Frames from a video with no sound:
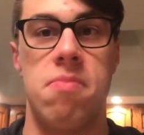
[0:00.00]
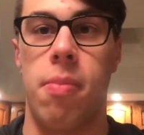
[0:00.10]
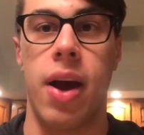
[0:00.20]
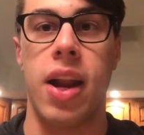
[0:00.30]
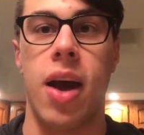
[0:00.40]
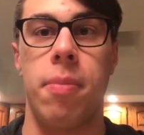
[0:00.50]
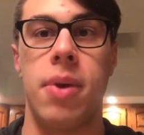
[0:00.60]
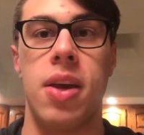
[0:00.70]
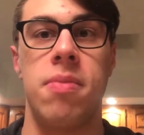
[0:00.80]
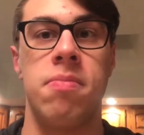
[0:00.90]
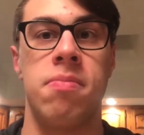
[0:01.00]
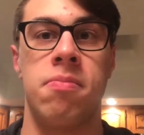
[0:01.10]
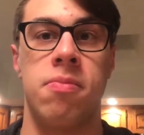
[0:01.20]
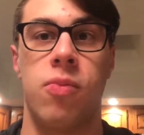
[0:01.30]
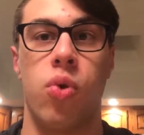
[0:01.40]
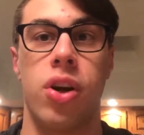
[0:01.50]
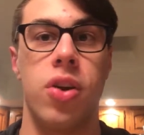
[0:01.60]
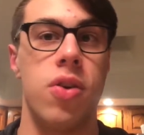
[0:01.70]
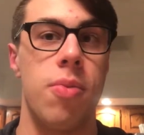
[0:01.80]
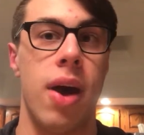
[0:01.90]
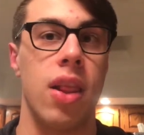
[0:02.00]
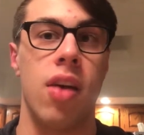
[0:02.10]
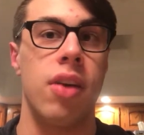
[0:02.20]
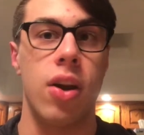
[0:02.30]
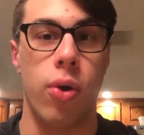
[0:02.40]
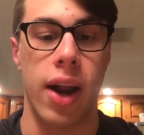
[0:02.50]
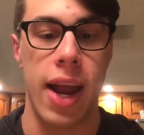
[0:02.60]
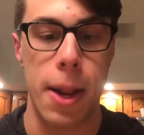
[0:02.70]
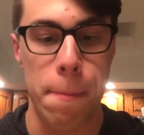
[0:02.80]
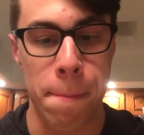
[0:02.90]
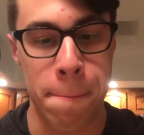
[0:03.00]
Might not be for you, you might love it or hate it.